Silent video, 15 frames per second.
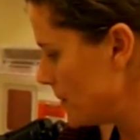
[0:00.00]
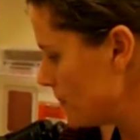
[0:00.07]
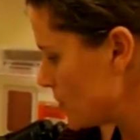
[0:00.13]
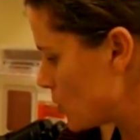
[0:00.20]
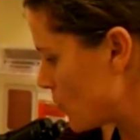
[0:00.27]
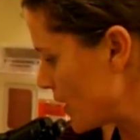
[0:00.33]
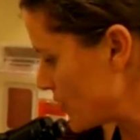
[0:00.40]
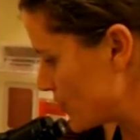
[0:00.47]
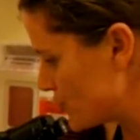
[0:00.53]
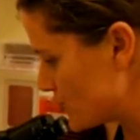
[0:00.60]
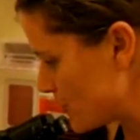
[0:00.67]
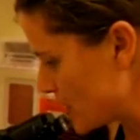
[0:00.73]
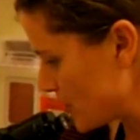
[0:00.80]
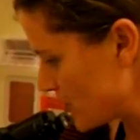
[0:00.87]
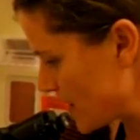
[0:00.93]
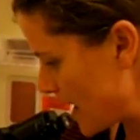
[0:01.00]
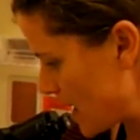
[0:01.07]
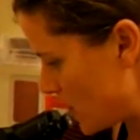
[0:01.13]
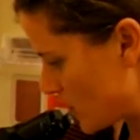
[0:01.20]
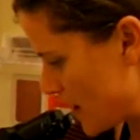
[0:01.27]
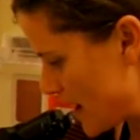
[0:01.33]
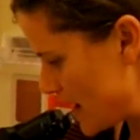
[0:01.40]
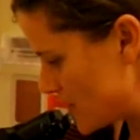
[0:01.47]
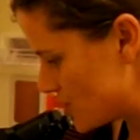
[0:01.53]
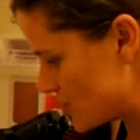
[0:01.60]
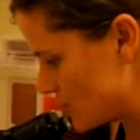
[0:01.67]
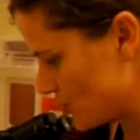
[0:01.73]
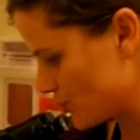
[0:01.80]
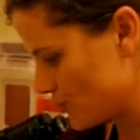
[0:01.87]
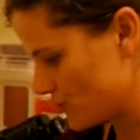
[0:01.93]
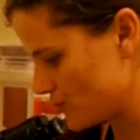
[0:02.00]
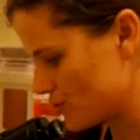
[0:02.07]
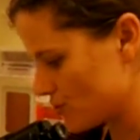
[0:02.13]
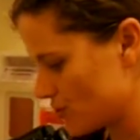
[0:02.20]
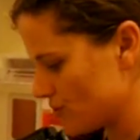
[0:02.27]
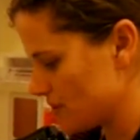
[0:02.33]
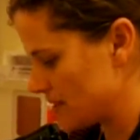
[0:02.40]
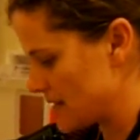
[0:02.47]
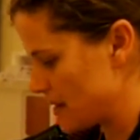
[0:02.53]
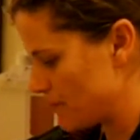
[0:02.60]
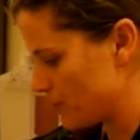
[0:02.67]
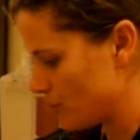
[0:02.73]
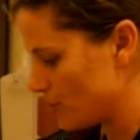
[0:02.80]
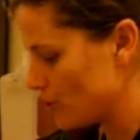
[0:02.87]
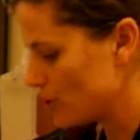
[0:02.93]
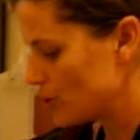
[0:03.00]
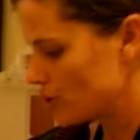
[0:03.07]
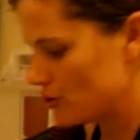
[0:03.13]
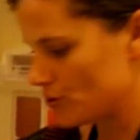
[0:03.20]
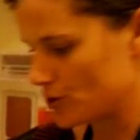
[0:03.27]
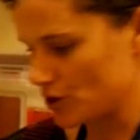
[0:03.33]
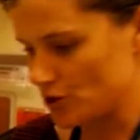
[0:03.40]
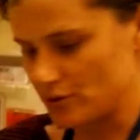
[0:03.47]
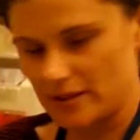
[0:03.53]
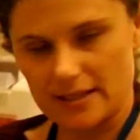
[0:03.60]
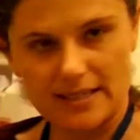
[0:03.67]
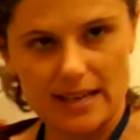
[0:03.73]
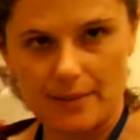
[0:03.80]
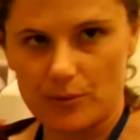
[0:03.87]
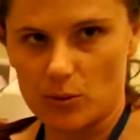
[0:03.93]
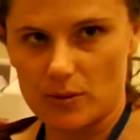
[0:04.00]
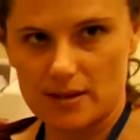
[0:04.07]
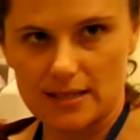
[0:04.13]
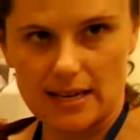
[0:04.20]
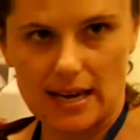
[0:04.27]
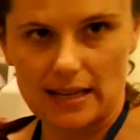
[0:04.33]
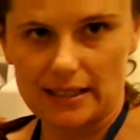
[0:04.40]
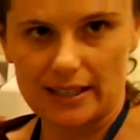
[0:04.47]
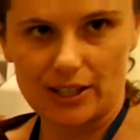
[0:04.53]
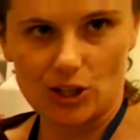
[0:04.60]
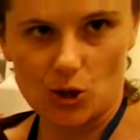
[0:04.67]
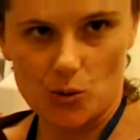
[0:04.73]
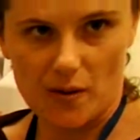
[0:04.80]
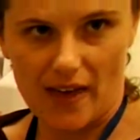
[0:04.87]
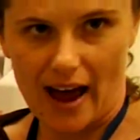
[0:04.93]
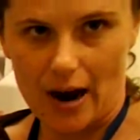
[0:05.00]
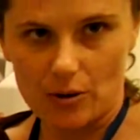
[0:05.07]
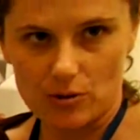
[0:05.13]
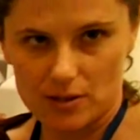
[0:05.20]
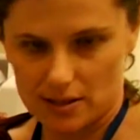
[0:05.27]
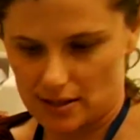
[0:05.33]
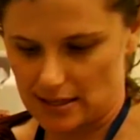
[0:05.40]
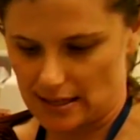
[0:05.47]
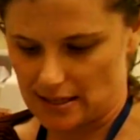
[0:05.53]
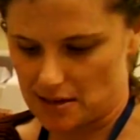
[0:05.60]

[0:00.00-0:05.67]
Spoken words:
When you're doing your KOH, you'll use your own sample. You can use a sample with saline or without, doesn't